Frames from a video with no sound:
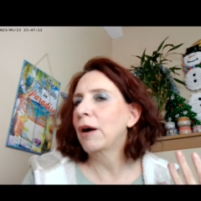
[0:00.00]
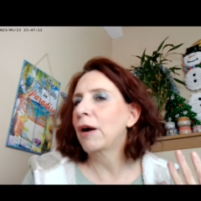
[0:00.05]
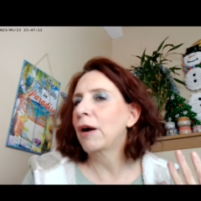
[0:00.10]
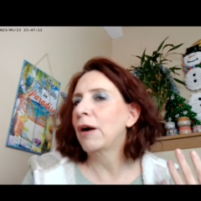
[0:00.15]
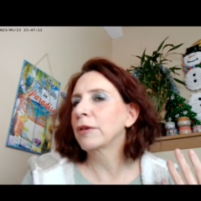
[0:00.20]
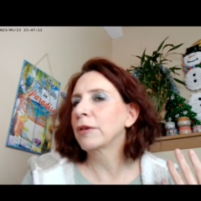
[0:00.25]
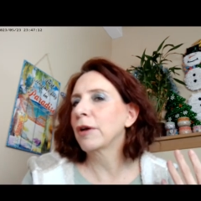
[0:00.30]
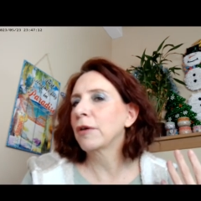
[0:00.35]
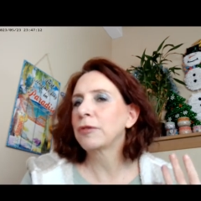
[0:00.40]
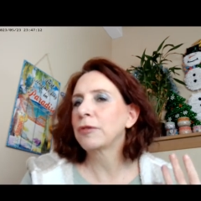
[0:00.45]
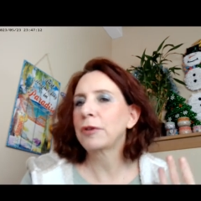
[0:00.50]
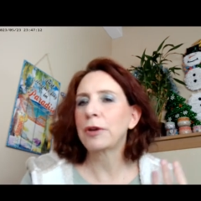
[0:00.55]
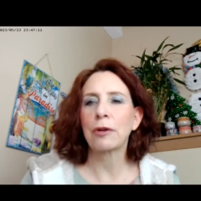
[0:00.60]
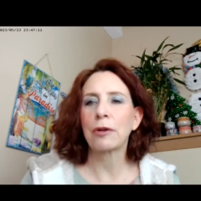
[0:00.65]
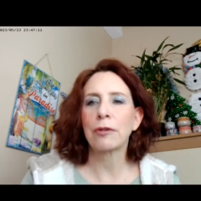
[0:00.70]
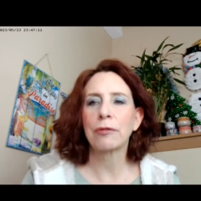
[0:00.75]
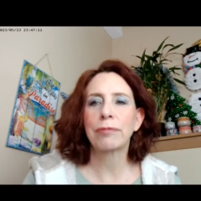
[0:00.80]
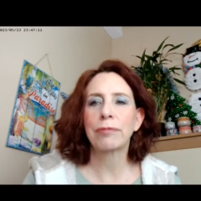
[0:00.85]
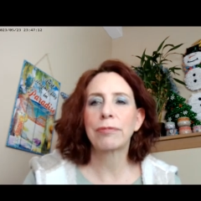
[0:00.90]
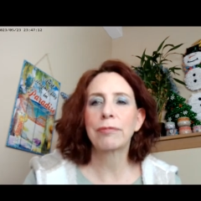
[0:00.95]
all of
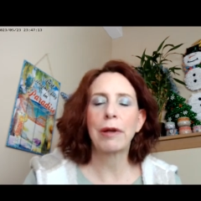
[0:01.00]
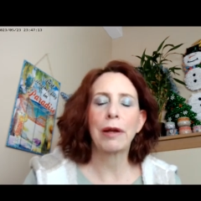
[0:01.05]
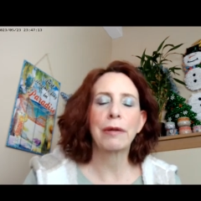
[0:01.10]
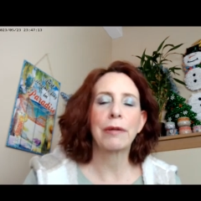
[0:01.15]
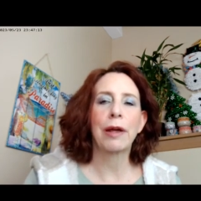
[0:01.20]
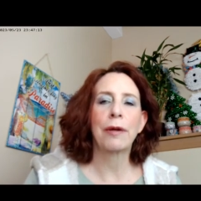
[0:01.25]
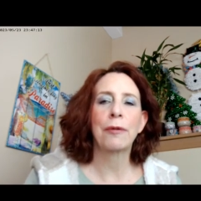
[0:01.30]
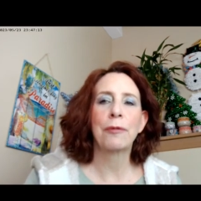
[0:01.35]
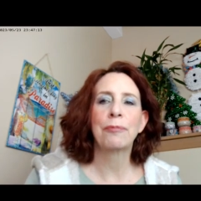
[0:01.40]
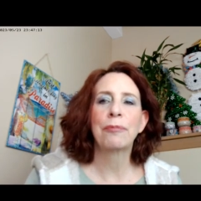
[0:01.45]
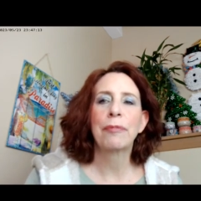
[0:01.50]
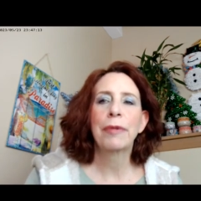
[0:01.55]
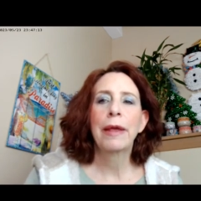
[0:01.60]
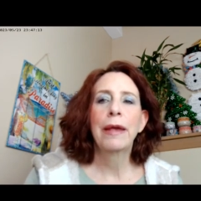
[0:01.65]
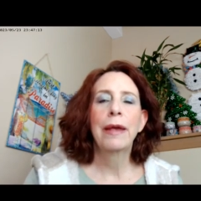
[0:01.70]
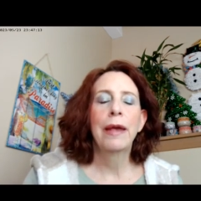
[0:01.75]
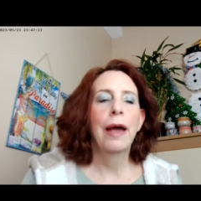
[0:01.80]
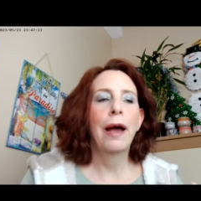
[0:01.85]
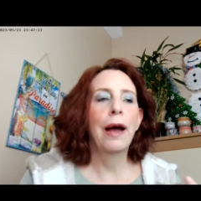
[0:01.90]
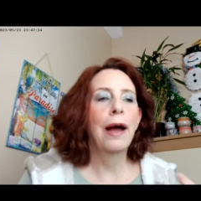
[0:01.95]
your, um,
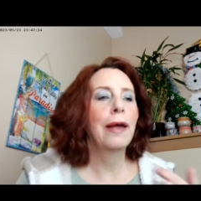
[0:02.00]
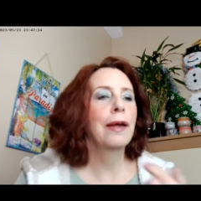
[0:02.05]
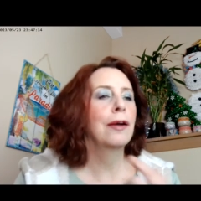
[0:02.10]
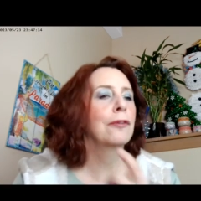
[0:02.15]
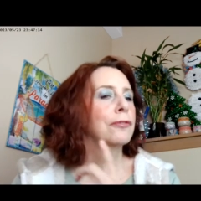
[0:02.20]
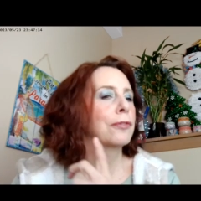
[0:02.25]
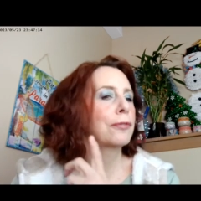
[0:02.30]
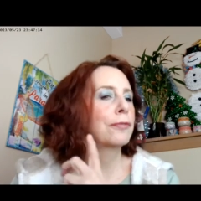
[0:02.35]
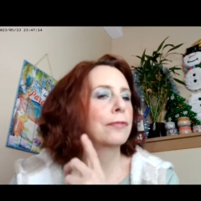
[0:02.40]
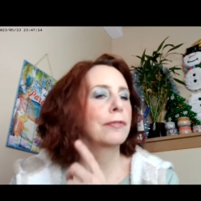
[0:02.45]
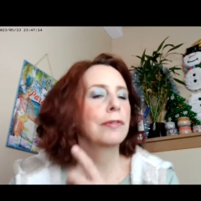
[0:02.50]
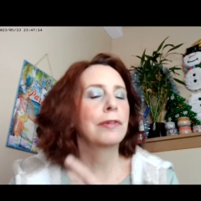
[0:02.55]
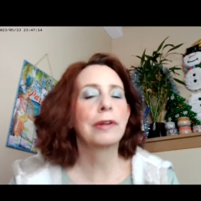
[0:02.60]
I have,